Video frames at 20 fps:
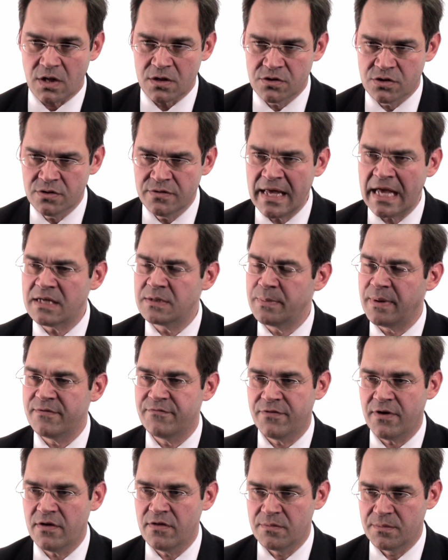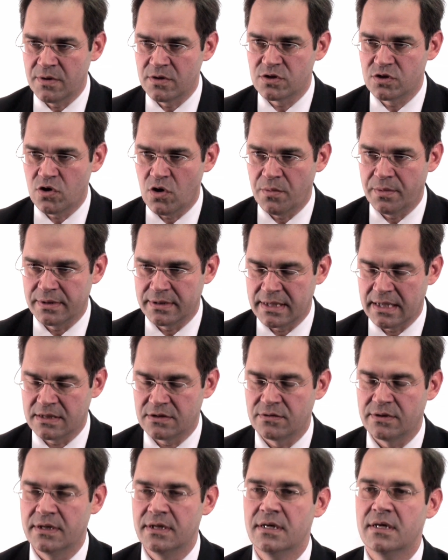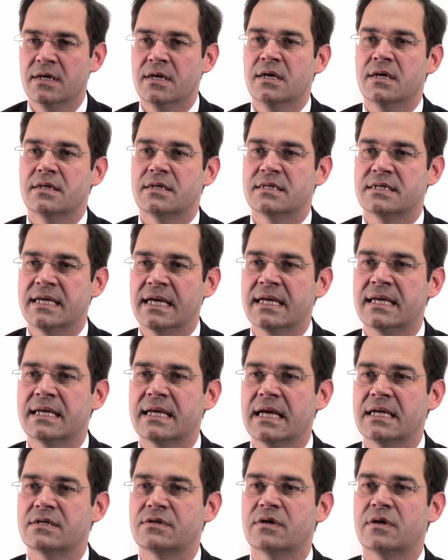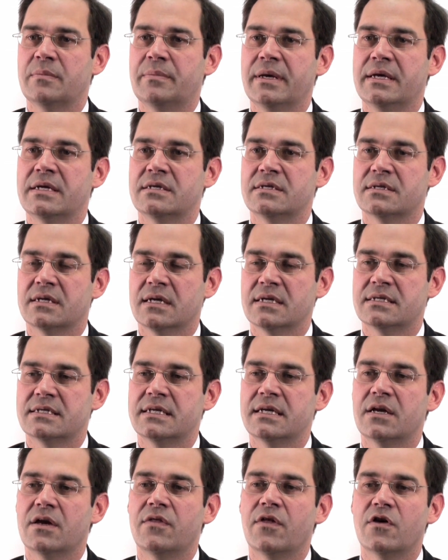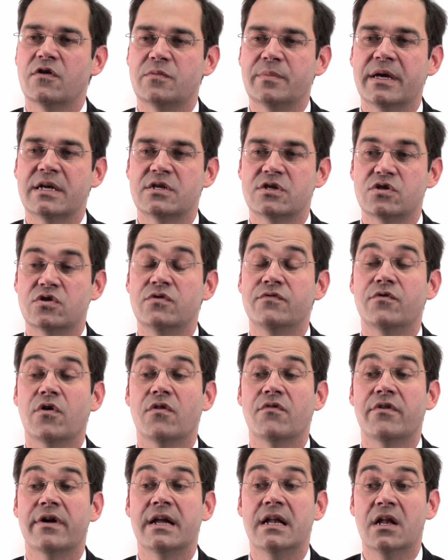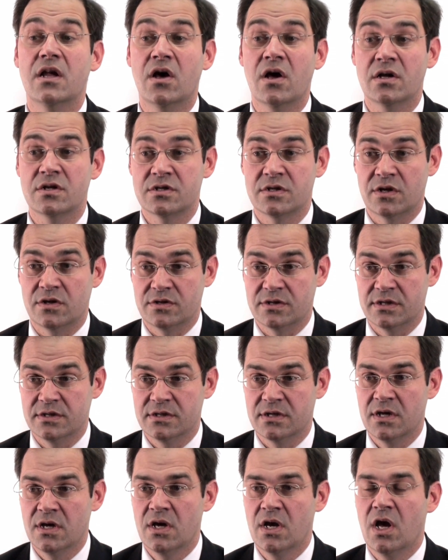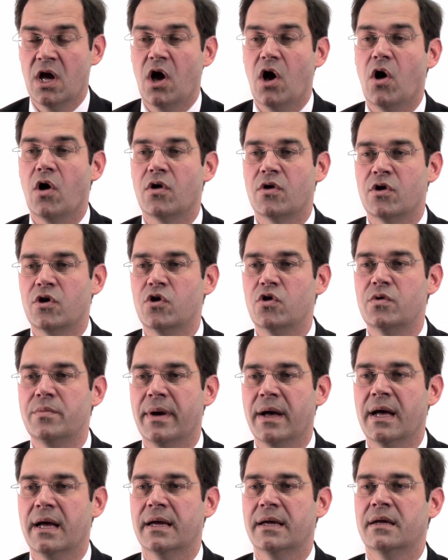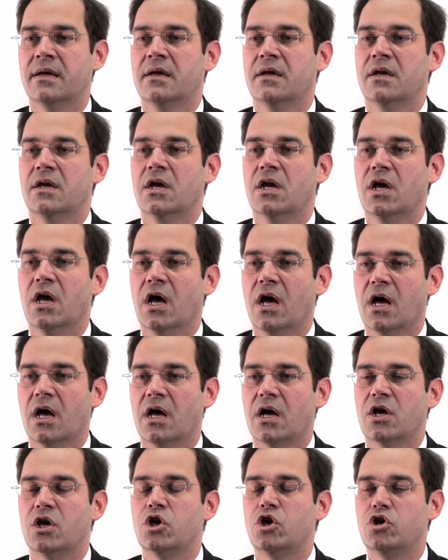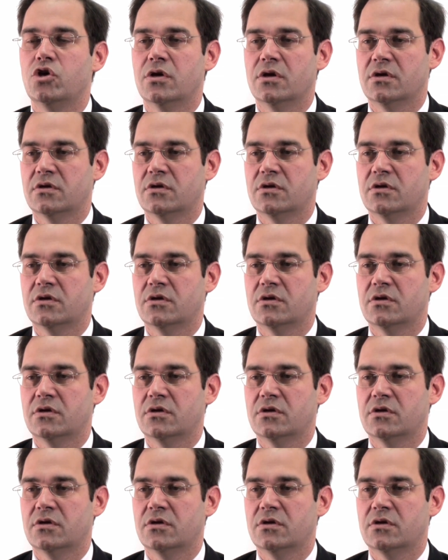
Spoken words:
So that's by far the most common category. The second category of patients I see are those patients who've got very large noses, on whom I try